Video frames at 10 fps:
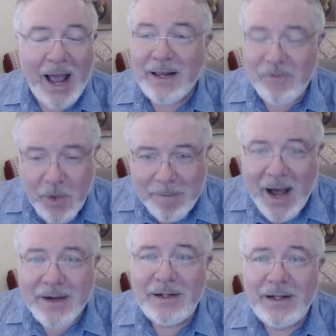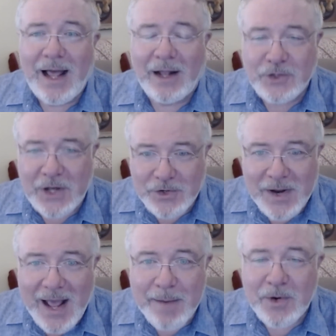I'll give you a bottle, I'll change
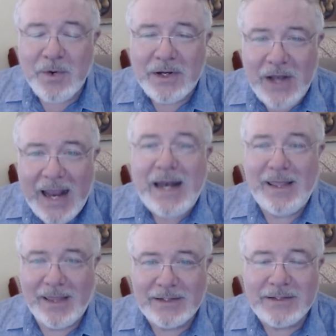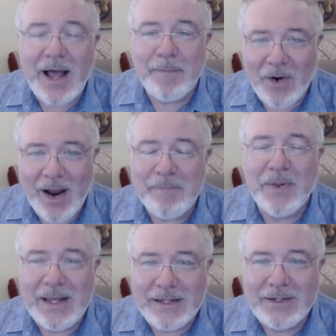your diaper, anything, stop crying,
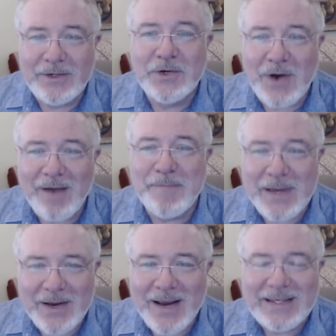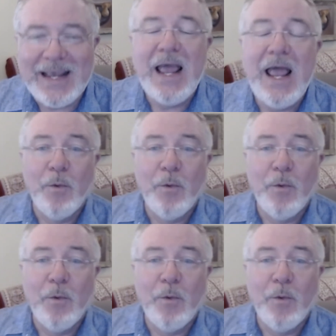please. You're driving me crazy.